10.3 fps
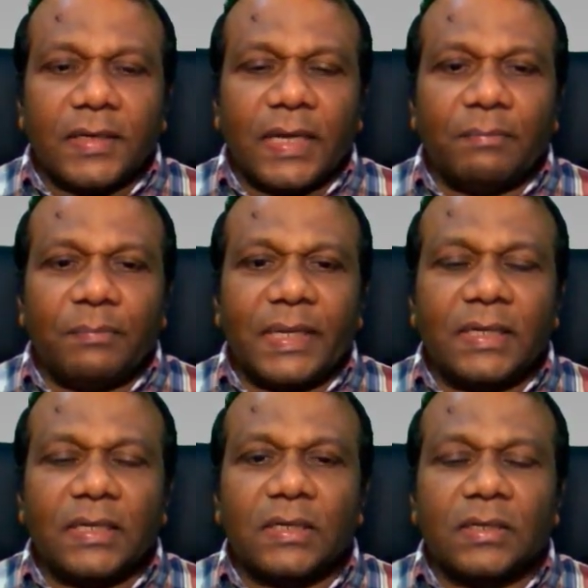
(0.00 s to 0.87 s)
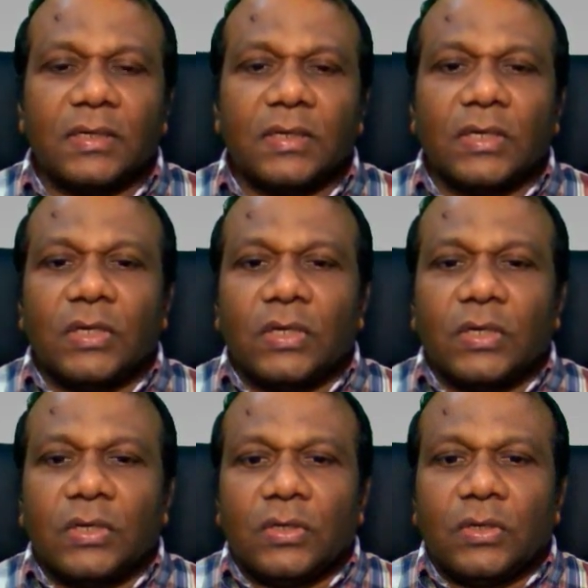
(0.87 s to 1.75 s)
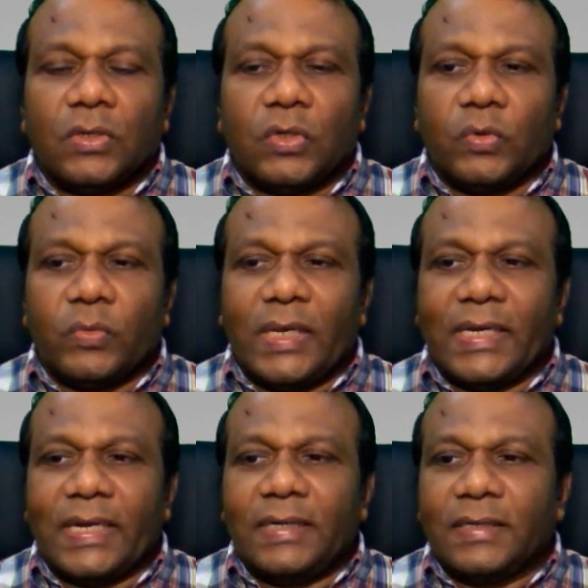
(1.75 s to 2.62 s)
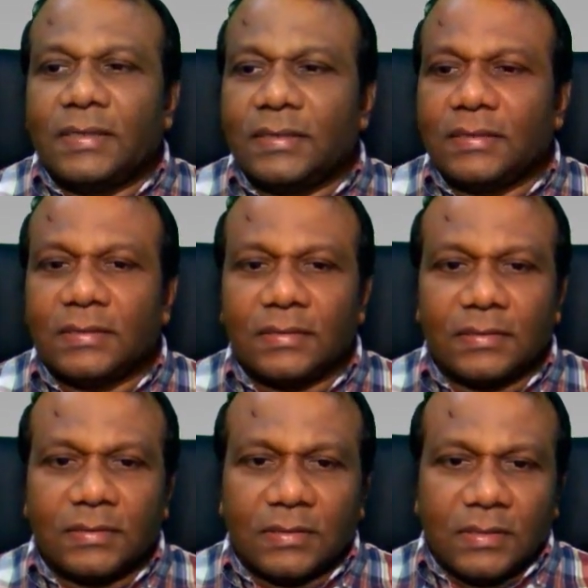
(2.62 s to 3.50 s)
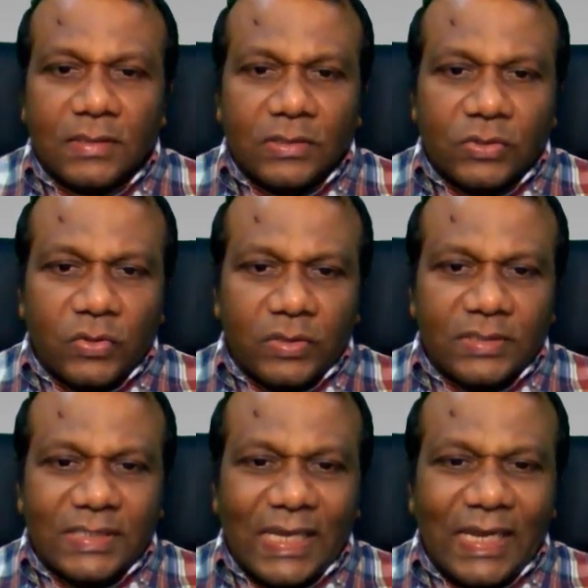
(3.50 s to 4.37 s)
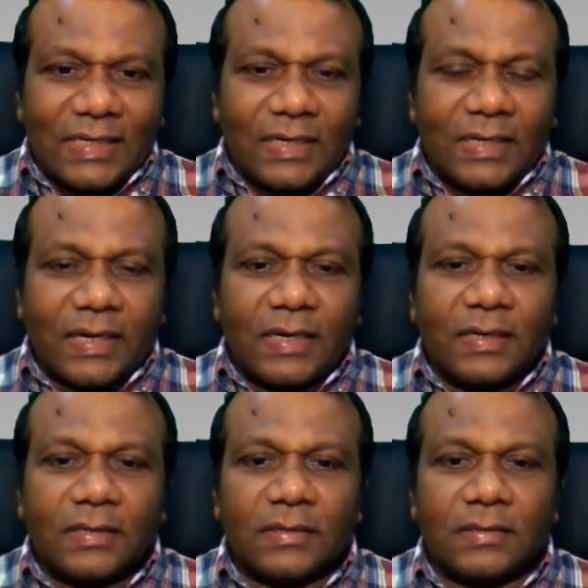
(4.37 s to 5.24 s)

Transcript: template you will get. So select a grid.